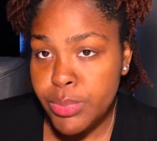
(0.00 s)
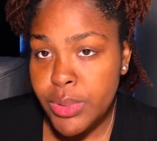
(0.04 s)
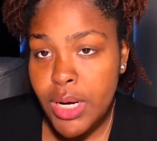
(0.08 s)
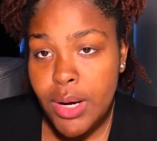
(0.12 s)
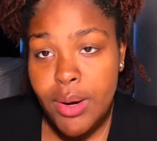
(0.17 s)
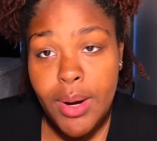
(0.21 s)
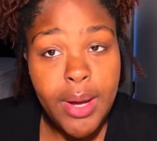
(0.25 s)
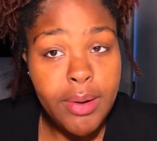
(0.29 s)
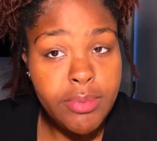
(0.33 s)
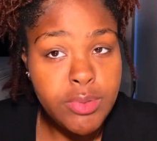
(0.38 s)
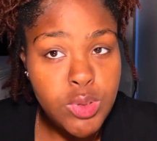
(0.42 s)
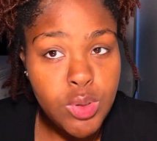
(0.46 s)

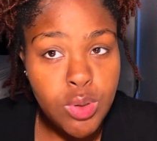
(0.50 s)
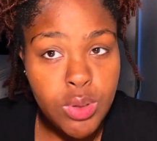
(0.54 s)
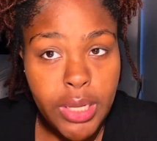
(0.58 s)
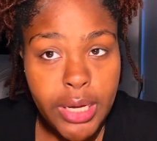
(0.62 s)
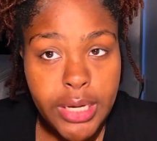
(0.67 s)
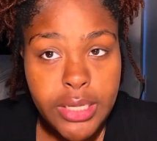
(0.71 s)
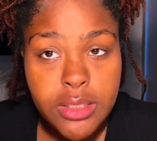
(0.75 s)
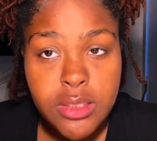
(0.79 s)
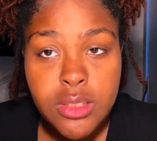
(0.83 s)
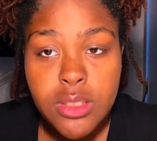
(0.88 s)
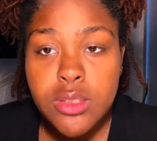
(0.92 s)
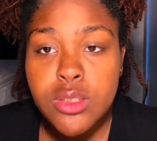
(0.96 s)
Now I have two
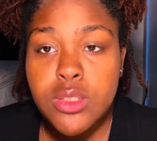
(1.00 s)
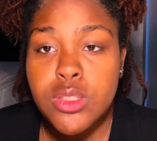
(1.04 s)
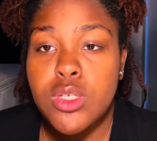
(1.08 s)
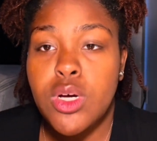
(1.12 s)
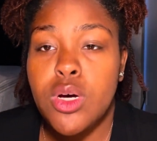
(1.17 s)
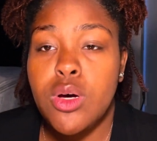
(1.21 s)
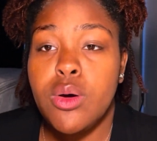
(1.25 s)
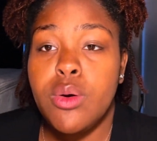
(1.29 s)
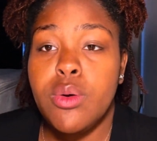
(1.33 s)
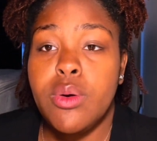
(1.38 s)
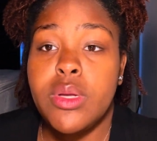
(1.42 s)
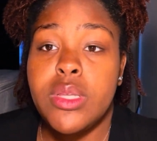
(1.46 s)
lights.
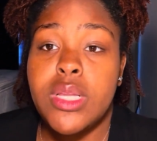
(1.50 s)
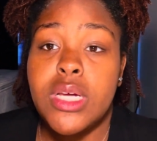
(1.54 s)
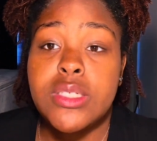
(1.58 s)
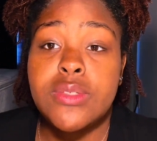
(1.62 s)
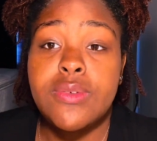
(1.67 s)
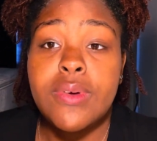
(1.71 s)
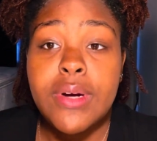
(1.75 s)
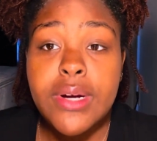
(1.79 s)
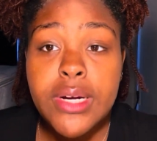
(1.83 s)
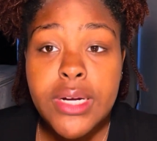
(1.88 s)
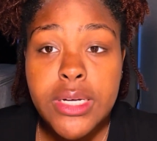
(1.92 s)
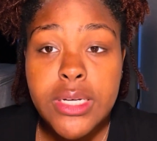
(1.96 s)
So, and that's
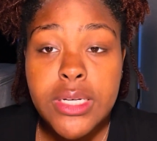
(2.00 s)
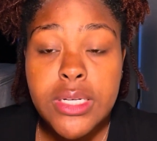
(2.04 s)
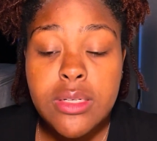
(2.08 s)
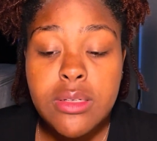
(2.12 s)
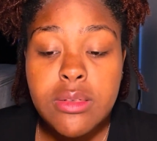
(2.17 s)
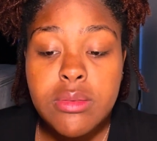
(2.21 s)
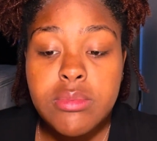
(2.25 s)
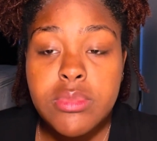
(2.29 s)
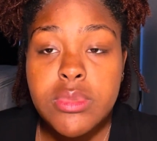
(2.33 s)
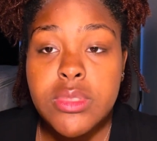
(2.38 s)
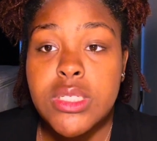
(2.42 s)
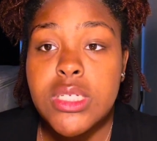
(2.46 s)
very
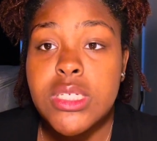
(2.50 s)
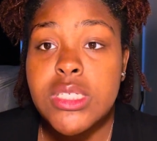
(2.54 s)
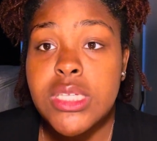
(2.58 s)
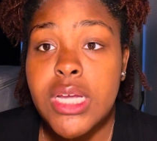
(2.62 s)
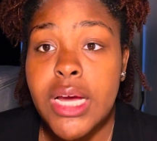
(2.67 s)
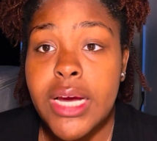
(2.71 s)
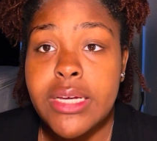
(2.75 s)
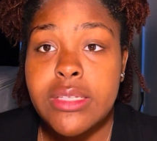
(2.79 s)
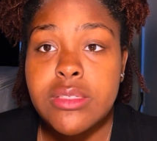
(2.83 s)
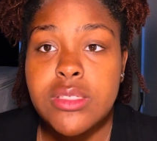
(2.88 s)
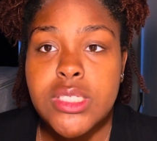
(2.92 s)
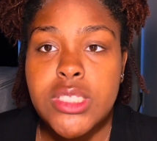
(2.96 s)
good. These
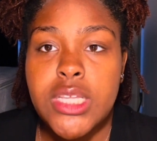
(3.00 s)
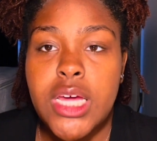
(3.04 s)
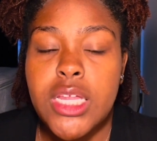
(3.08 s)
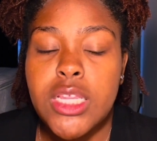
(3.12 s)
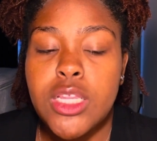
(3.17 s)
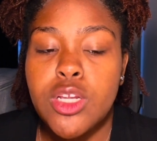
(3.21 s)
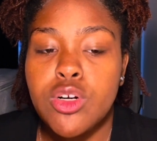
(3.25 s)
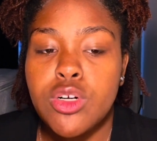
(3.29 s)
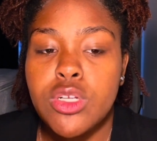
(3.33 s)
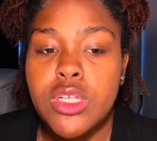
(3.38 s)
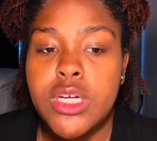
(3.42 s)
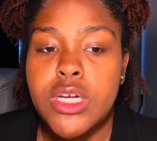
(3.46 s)
lights, they
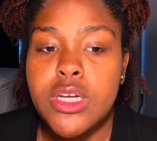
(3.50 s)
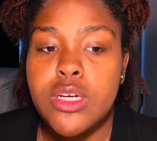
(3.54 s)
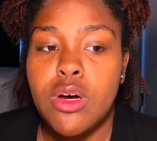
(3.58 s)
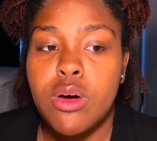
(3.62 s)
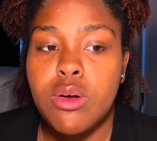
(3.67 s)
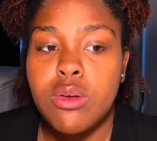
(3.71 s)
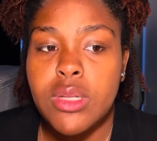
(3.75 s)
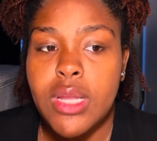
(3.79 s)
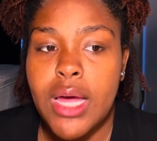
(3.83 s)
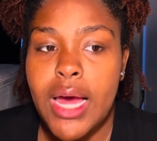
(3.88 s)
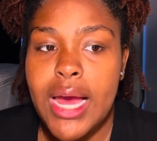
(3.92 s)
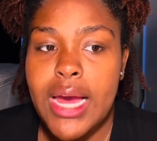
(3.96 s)
literally
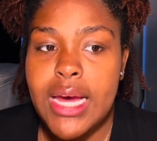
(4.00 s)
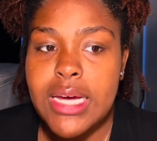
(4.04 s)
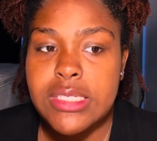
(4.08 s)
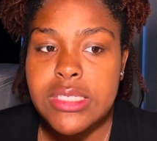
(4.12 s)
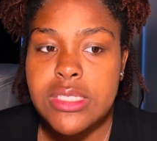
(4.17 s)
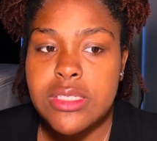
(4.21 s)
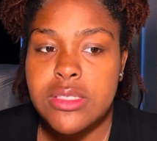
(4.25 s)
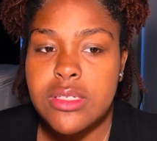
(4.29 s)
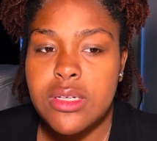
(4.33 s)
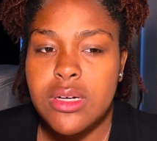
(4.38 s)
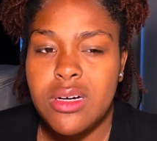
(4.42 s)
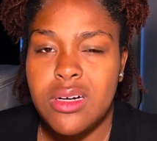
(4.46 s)
don't
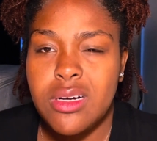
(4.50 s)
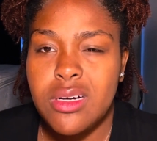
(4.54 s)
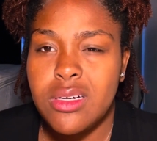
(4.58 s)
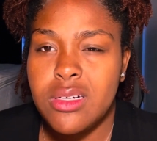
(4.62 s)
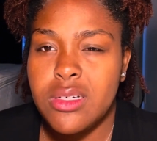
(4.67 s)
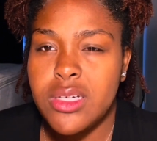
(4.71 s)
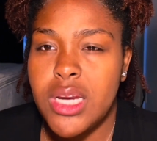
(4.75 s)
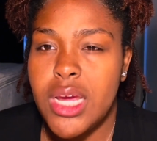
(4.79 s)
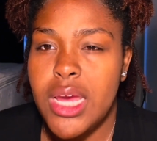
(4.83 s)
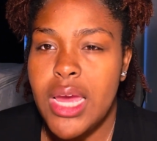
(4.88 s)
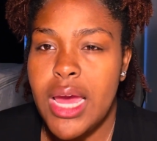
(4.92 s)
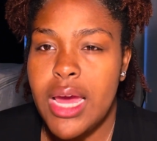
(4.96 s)
last.
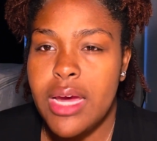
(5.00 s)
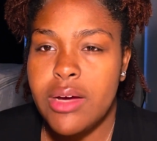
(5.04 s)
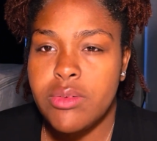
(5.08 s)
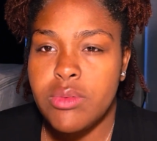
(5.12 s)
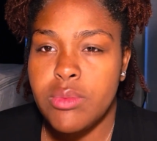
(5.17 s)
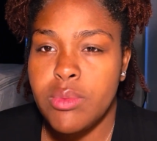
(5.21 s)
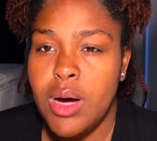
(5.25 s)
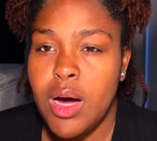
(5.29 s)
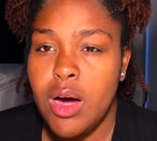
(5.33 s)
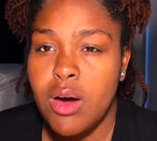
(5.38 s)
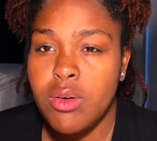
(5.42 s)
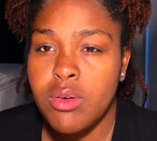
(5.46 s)
Uh, they have
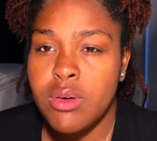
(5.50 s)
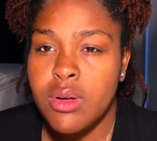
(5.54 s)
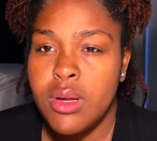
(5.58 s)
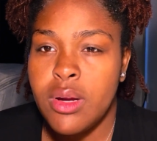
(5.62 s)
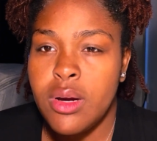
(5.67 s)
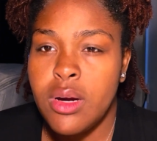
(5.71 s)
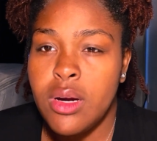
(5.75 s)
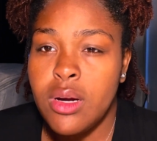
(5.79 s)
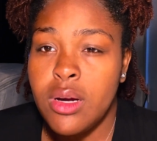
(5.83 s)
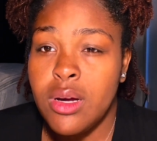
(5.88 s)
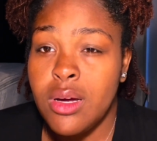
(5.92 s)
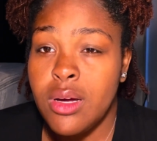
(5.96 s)
about,
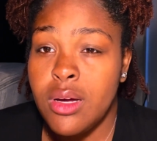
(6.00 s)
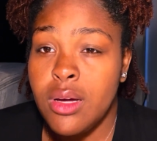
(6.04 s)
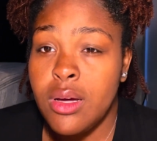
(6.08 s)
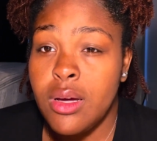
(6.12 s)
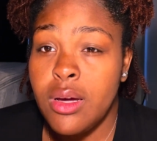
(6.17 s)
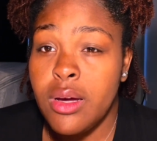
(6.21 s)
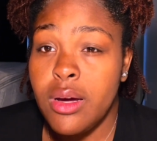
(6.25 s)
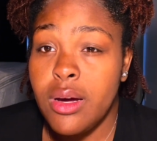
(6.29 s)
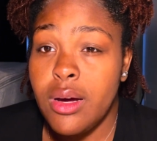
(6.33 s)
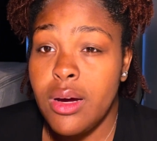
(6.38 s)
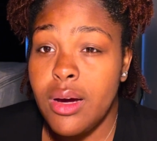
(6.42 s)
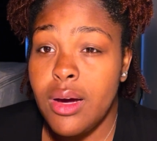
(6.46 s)

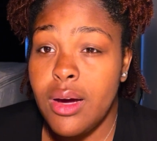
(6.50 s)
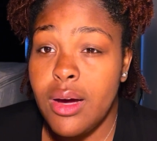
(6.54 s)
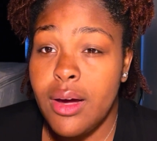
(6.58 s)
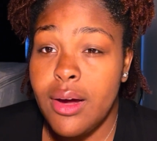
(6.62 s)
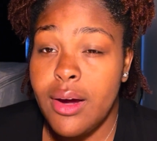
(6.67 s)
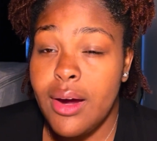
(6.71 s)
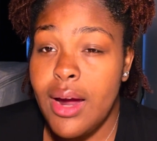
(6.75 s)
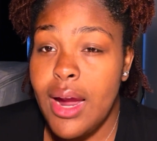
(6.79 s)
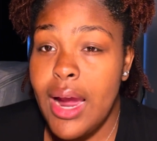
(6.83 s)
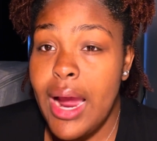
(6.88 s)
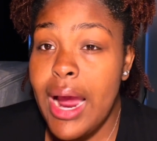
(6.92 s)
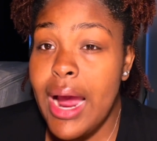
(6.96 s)

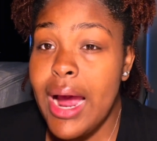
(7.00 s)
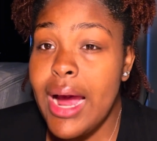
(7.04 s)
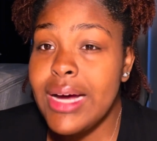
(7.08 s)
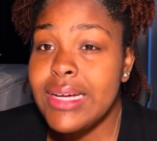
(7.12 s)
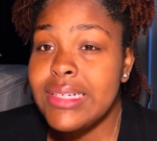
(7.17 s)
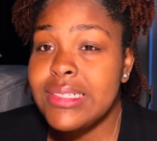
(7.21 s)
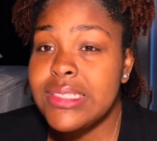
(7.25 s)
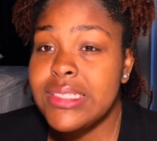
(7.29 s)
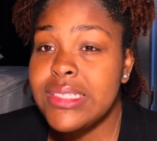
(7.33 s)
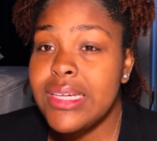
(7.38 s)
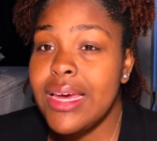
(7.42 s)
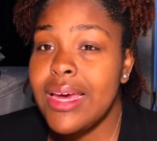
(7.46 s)

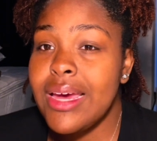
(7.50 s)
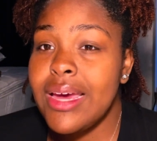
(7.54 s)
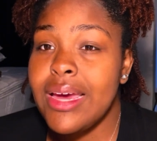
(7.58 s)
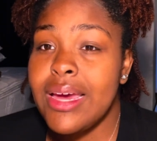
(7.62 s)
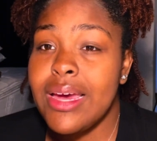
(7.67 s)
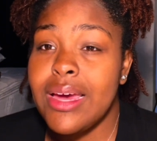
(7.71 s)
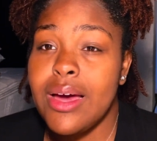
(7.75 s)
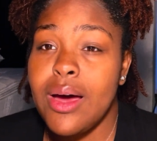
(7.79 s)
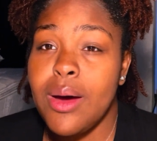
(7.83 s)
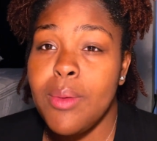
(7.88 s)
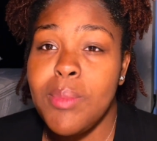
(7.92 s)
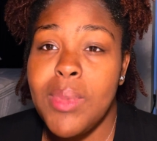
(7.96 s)
I
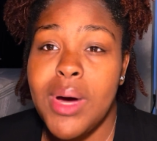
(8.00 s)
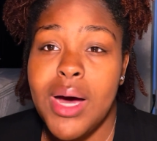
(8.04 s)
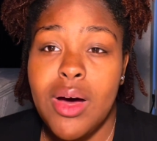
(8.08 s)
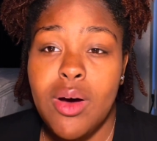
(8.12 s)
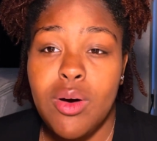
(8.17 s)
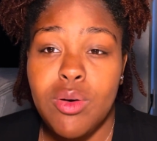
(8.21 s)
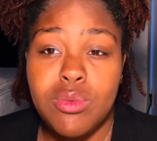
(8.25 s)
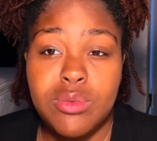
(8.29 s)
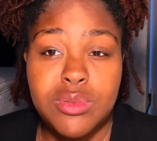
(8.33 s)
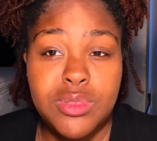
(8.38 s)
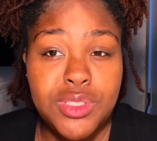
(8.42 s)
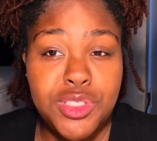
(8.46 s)
say
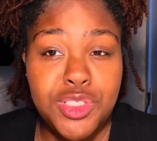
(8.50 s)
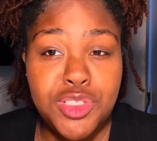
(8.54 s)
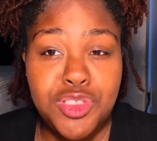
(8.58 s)
about